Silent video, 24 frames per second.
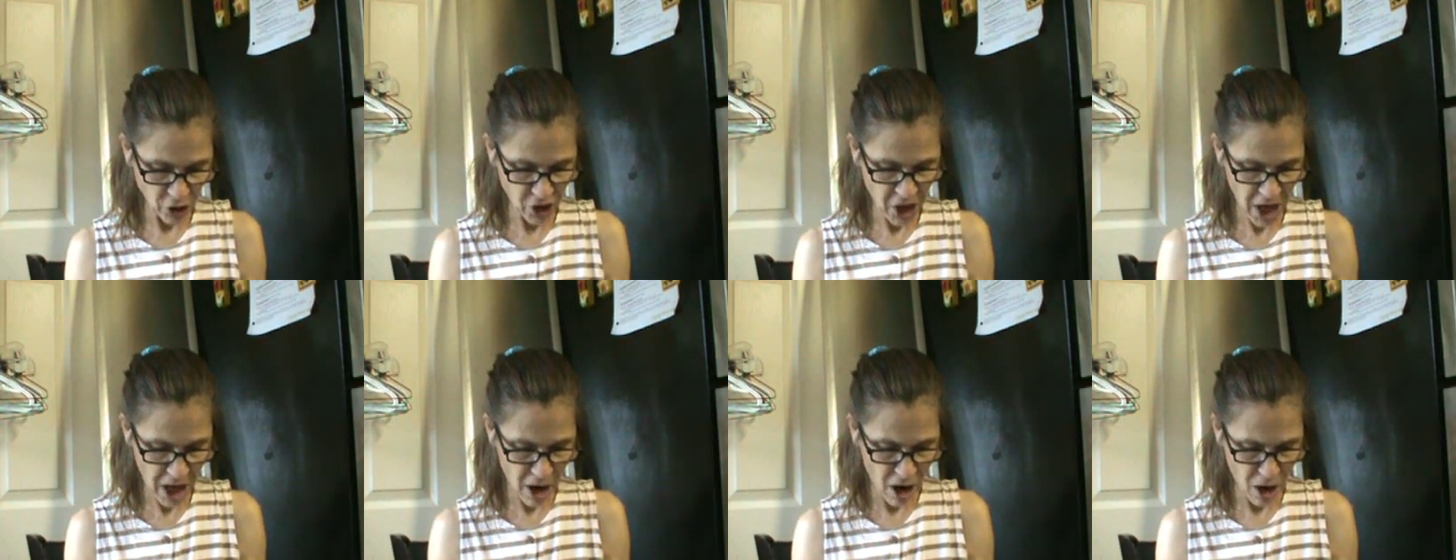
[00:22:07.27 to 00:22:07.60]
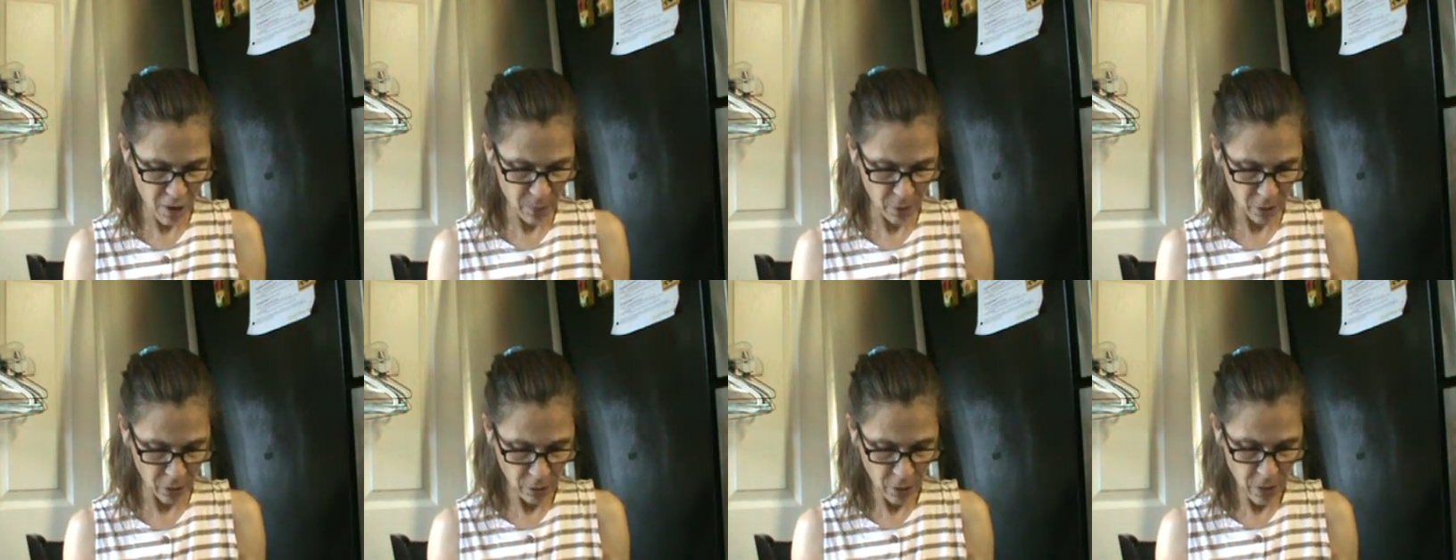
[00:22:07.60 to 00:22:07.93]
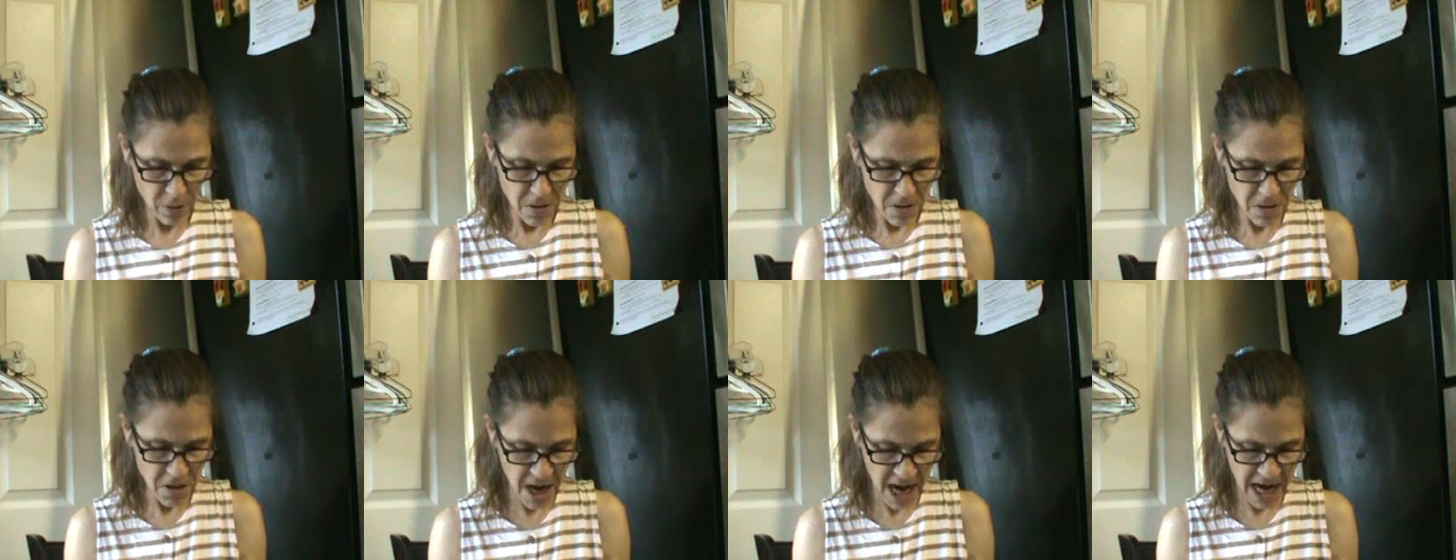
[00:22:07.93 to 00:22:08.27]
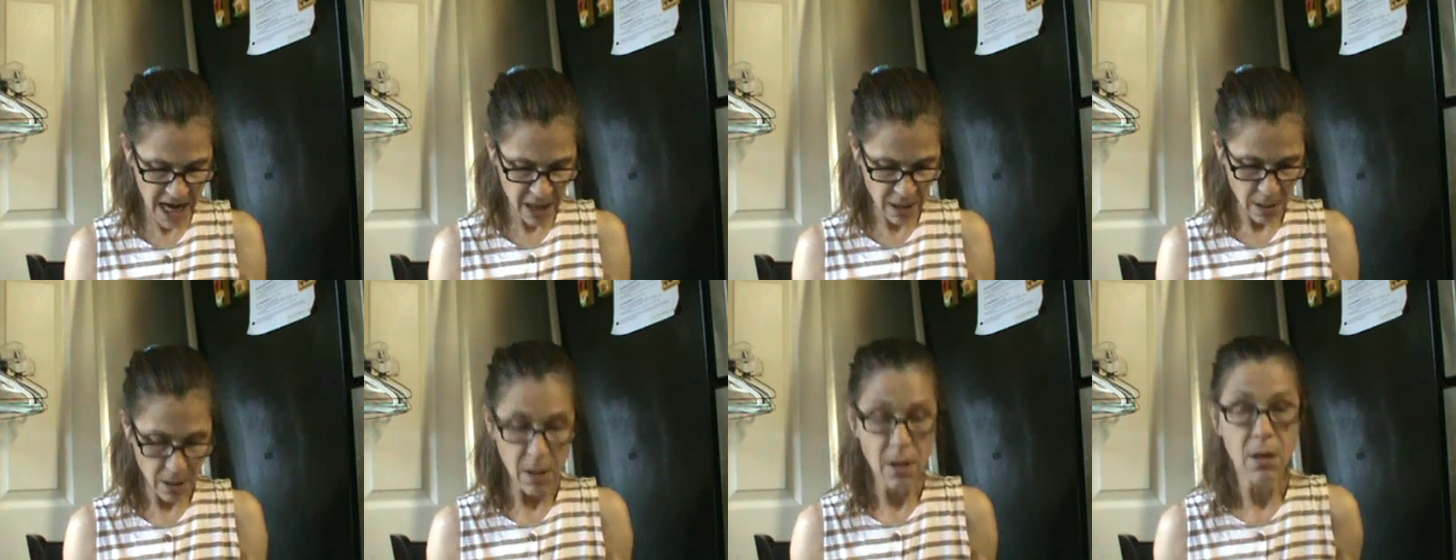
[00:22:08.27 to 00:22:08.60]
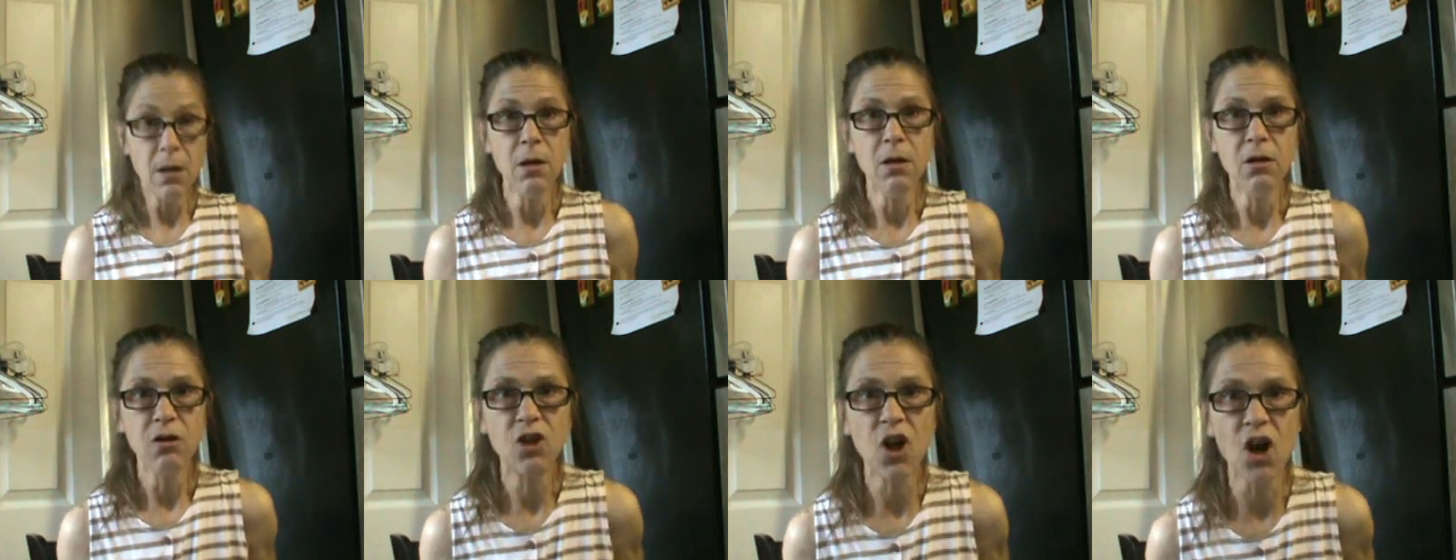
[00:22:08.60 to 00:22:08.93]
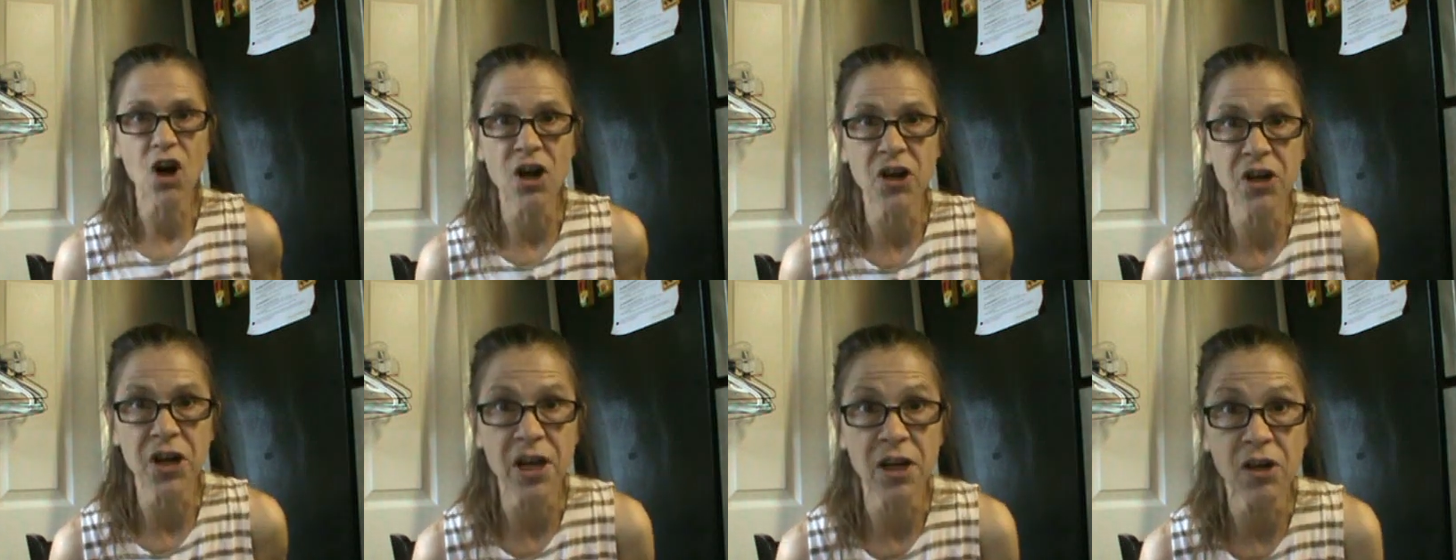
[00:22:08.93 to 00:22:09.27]
her terrible night
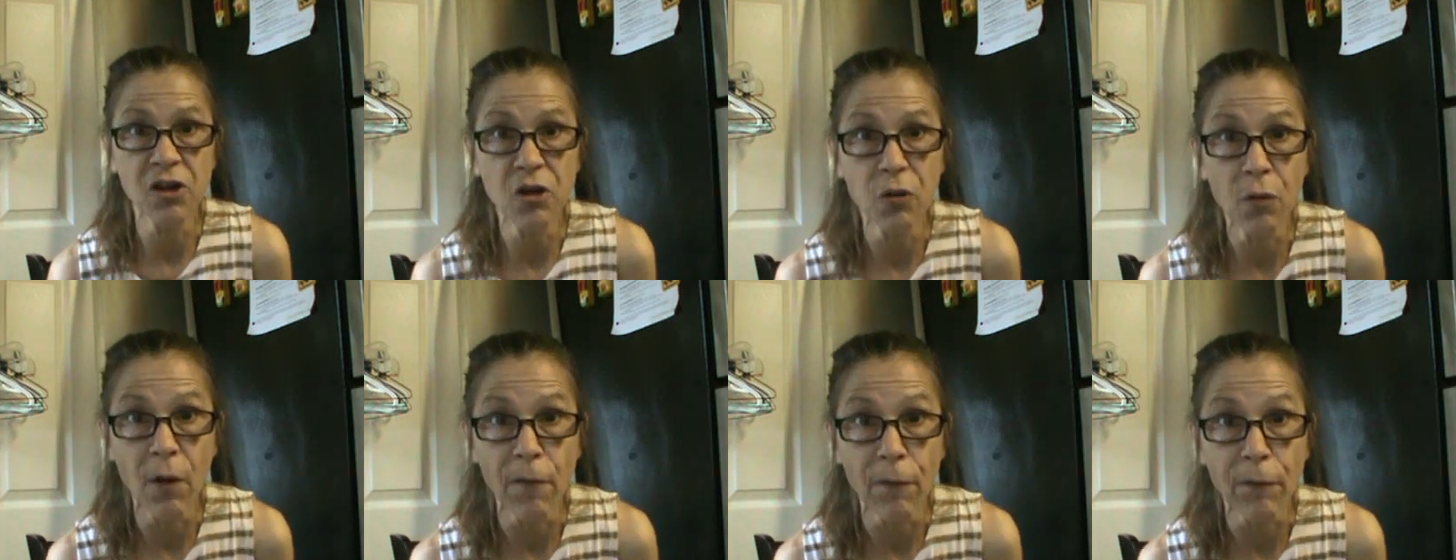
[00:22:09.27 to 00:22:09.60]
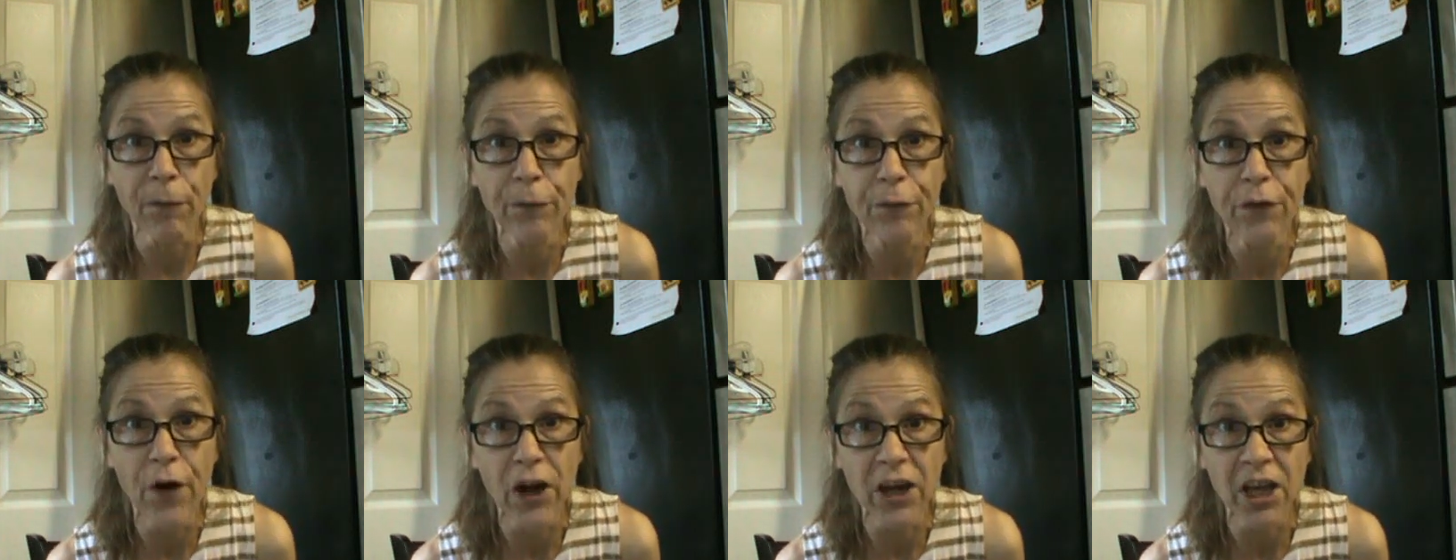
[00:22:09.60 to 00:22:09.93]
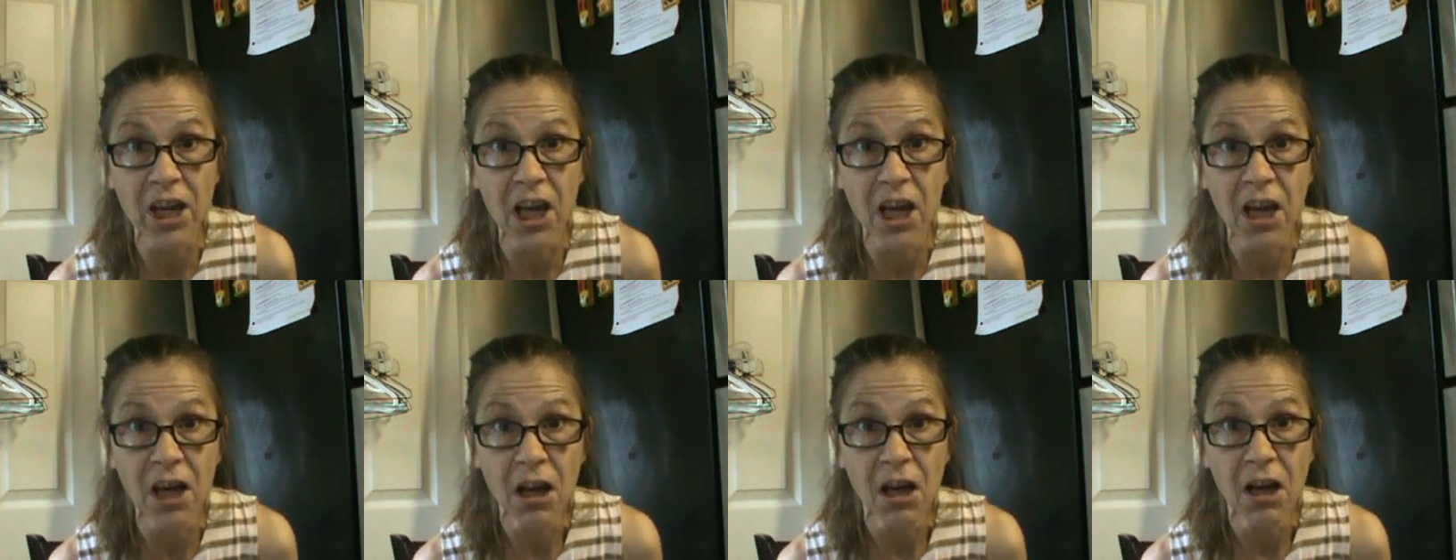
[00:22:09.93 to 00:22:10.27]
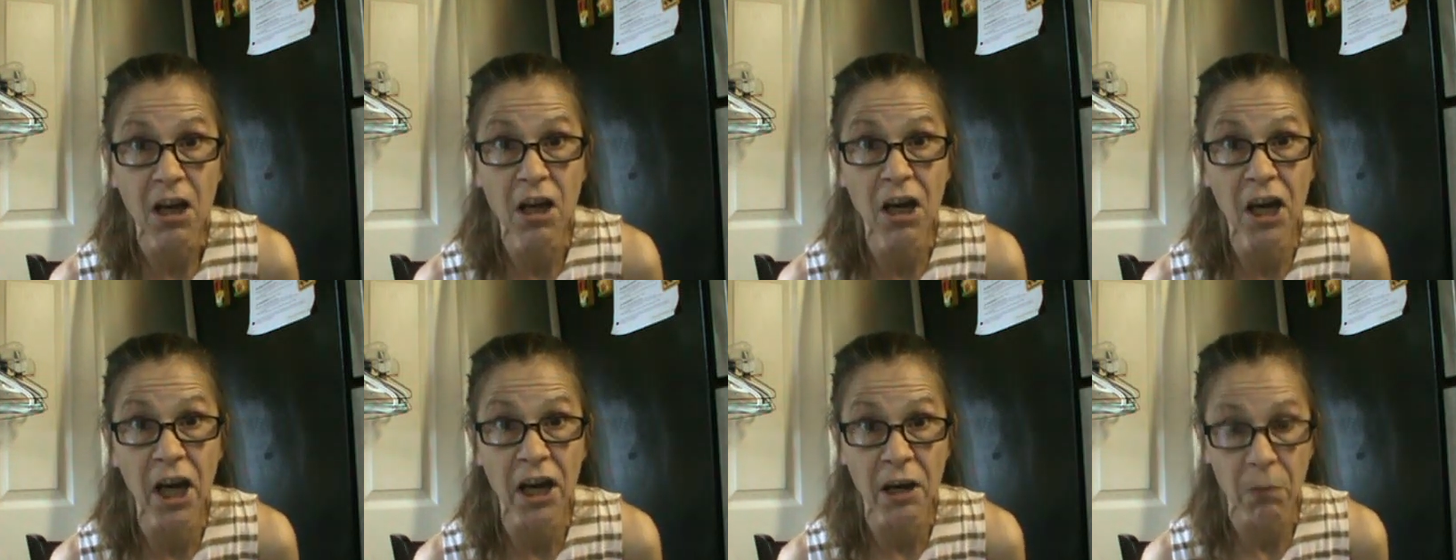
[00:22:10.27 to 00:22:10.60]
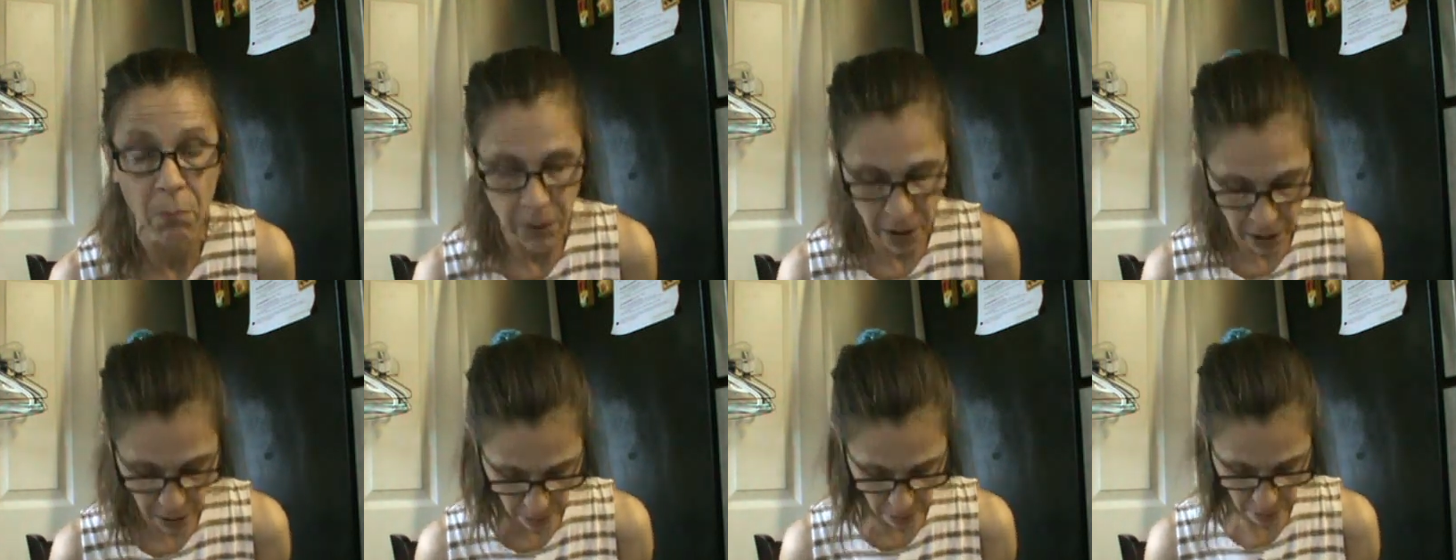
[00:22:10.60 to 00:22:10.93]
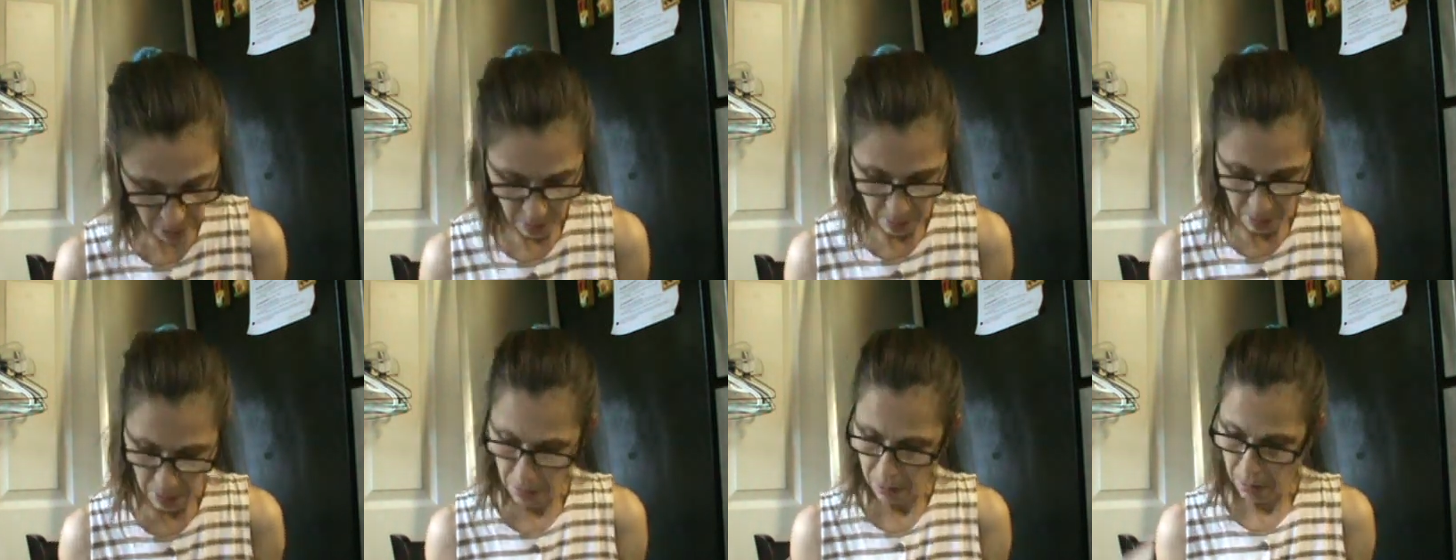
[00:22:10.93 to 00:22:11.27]
turned into a fucking nightmare.